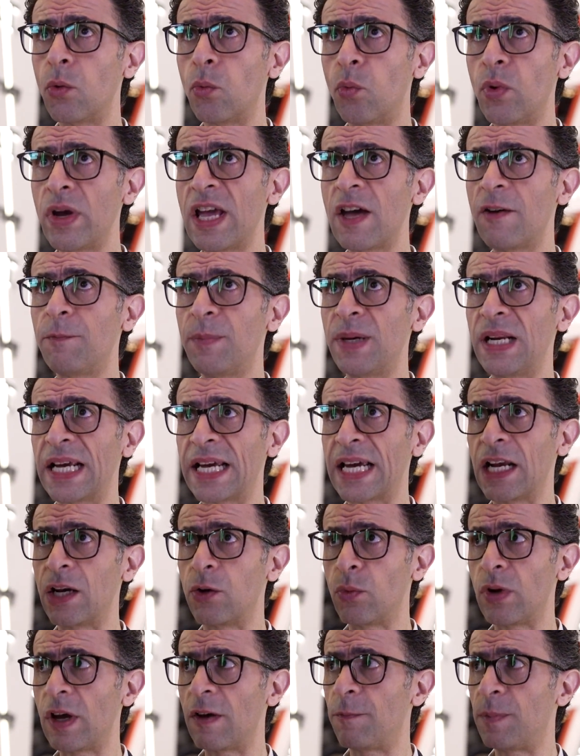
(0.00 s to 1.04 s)
We have
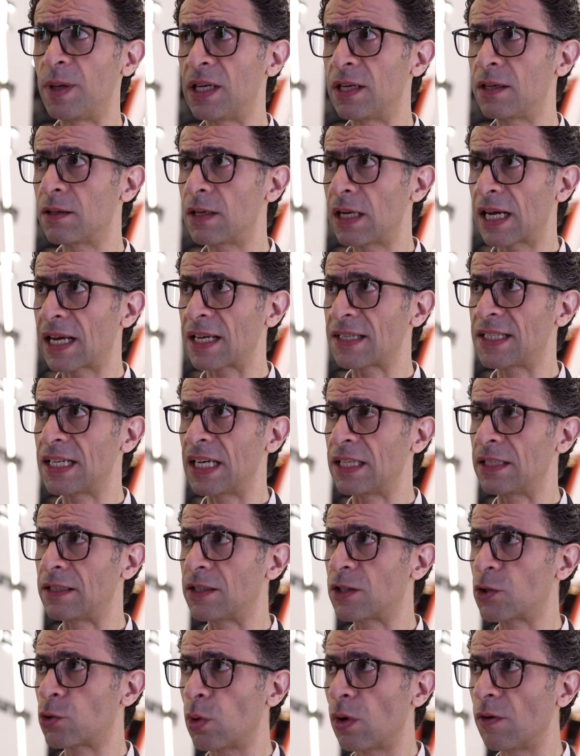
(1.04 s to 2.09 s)
been, like I said,
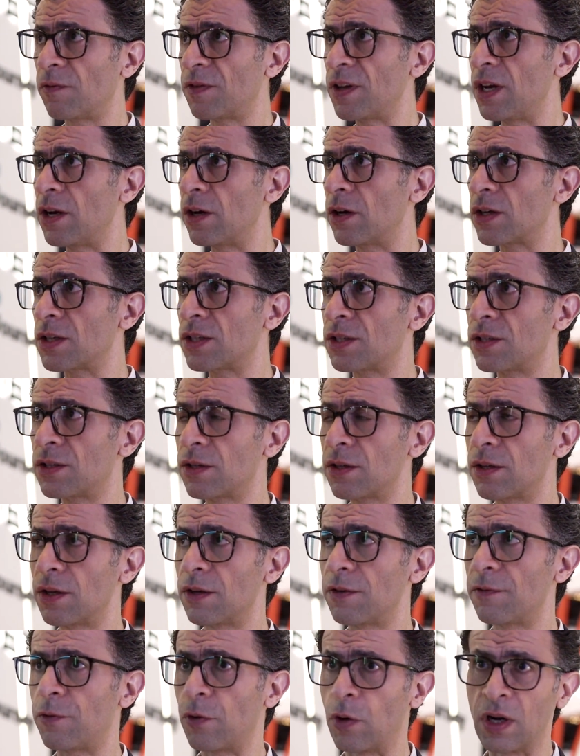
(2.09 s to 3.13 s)
12 years
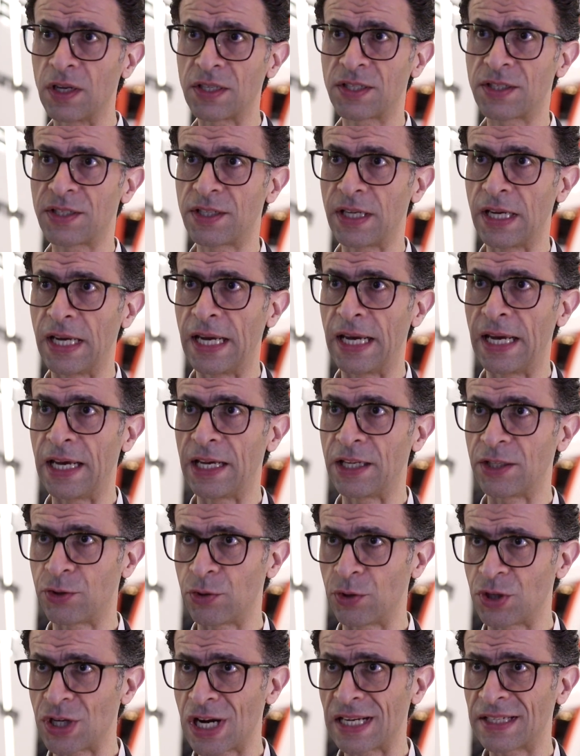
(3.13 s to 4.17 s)
for us
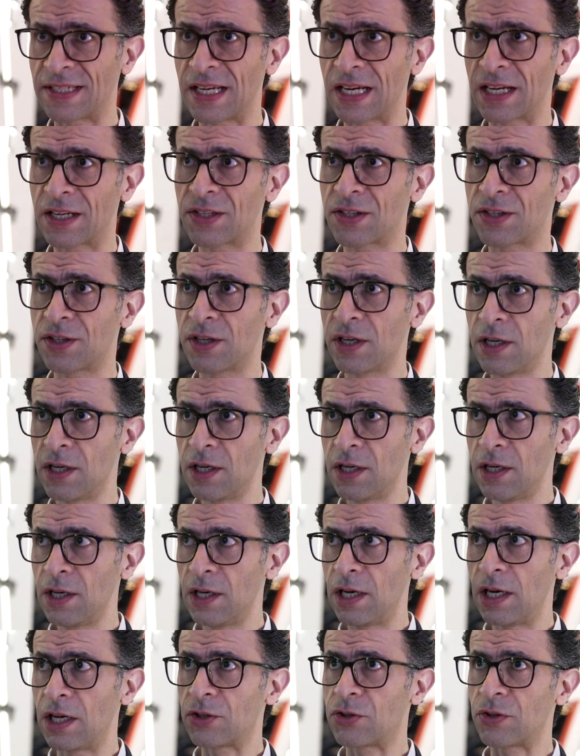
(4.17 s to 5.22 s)
into GITEX,
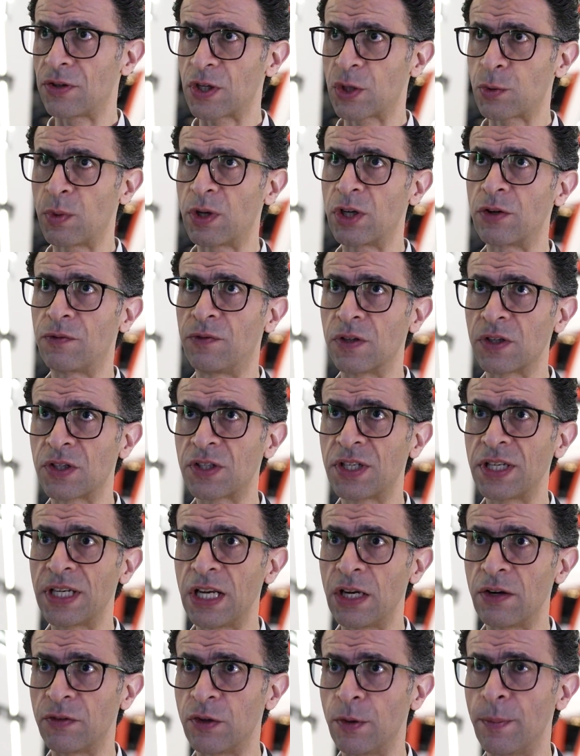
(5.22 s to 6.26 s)
into this wonderful
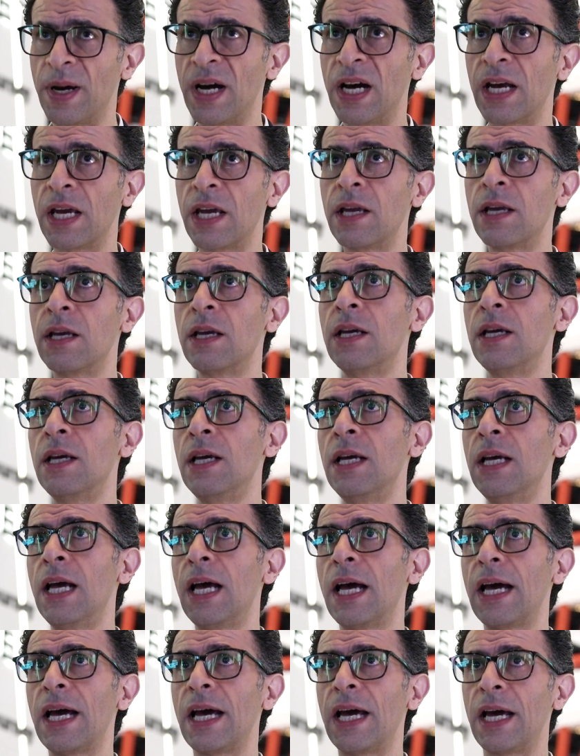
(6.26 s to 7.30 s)
city of Dubai.
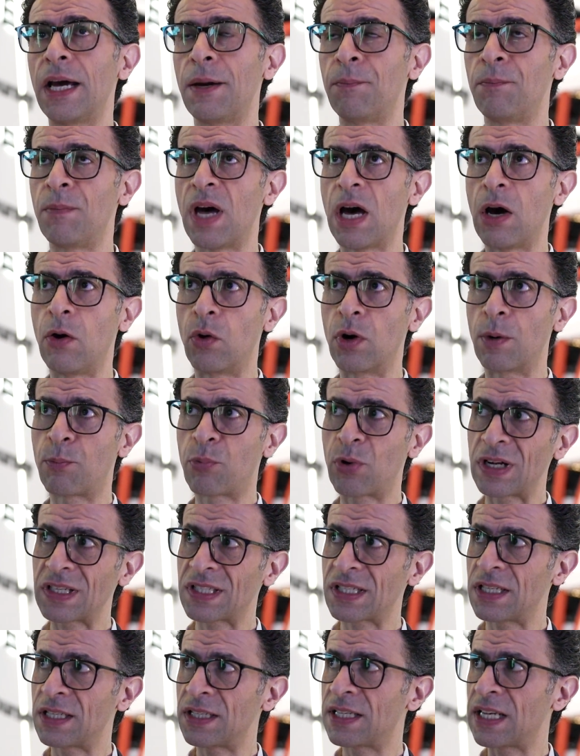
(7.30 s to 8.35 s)
Our
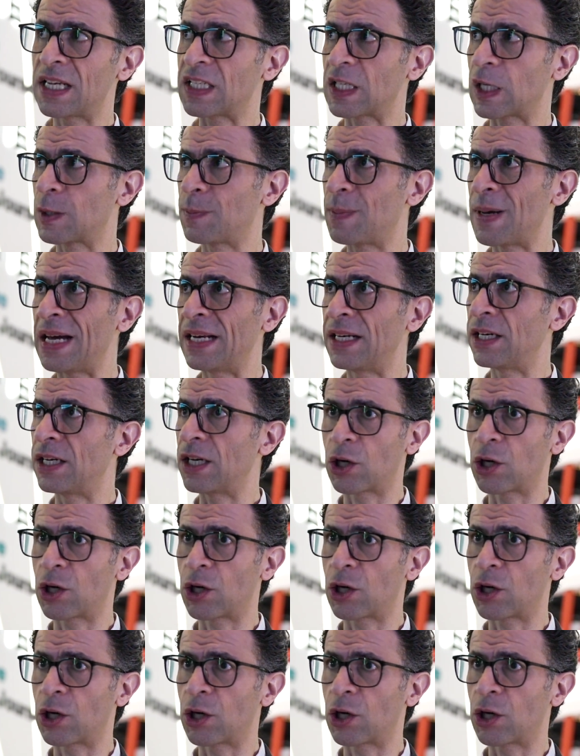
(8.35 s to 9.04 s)
presence has expanded